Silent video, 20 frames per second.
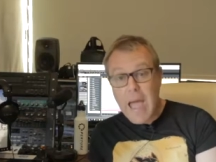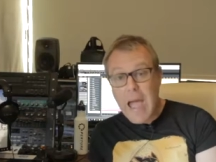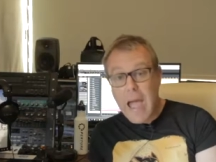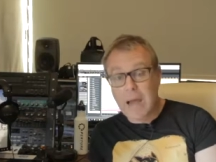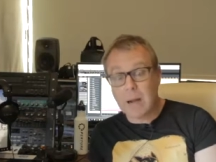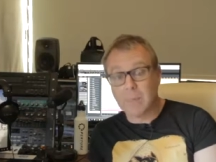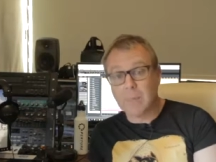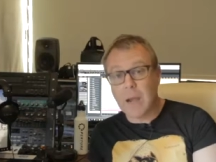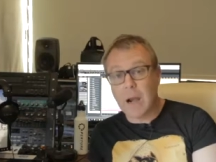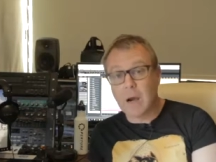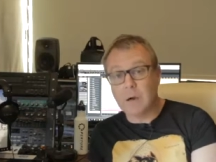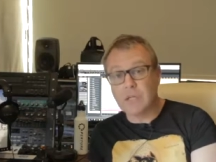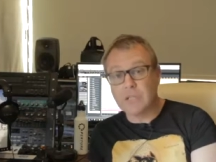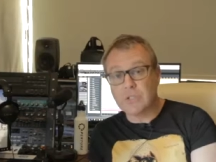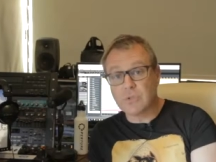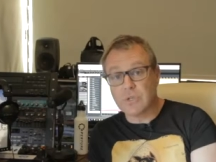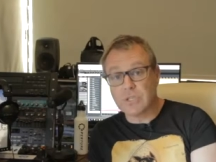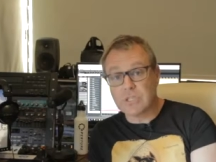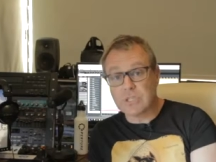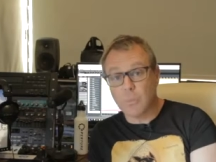And I'm currently
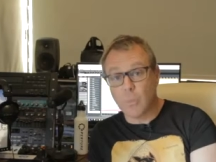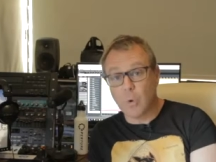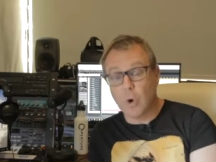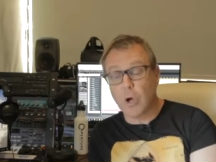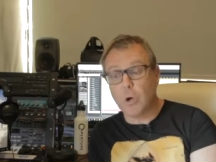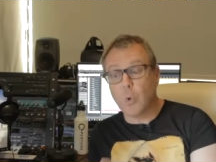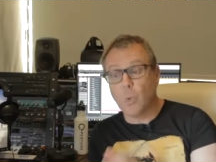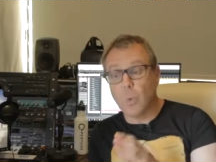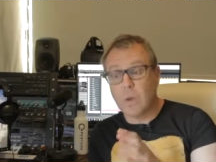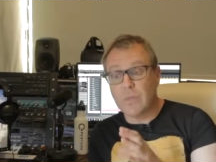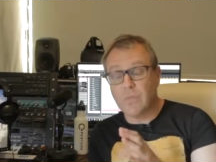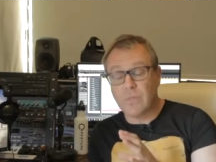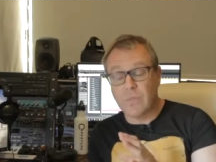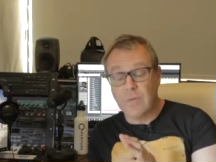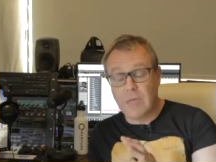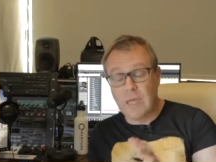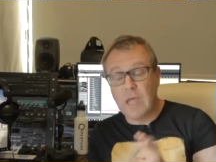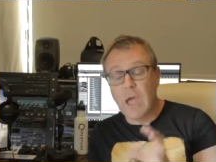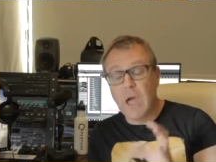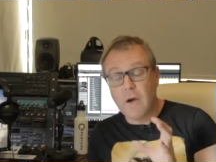doing some work with
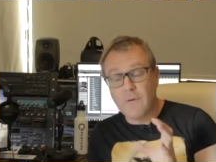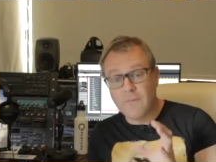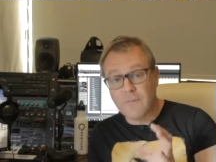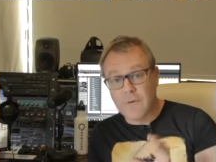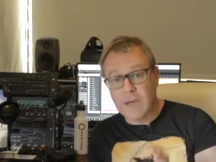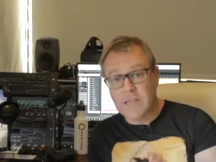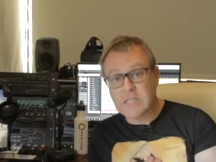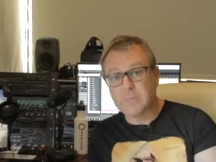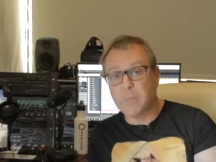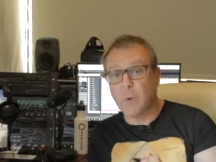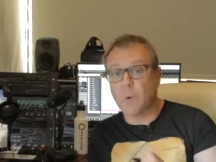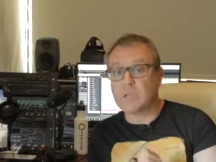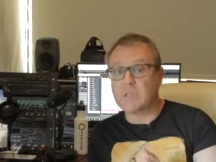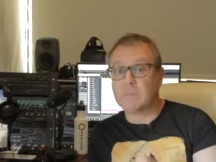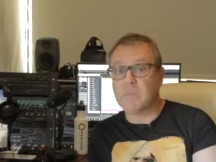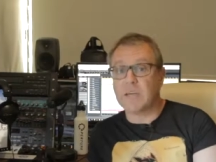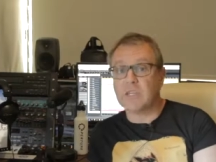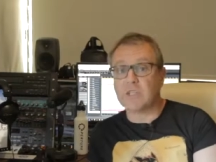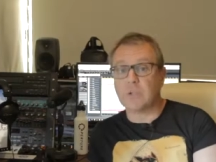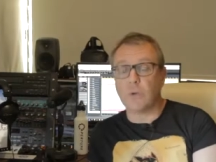the Facebook
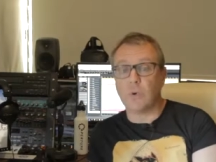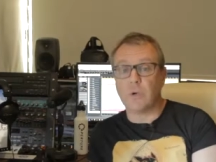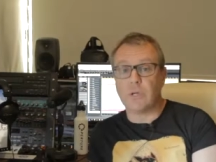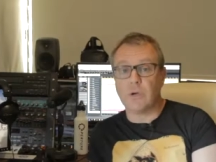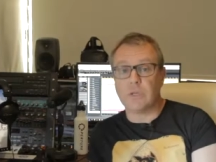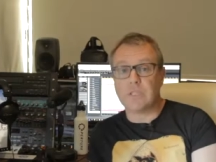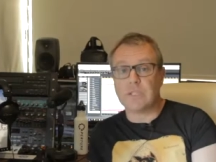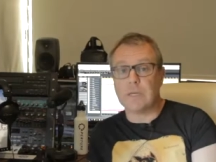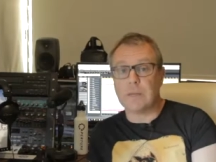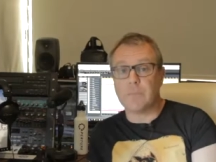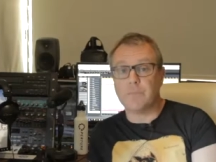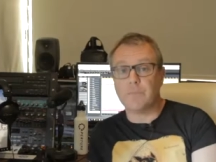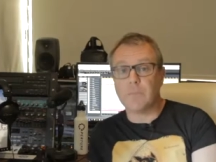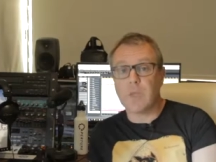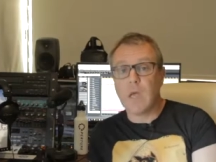spatial audio team.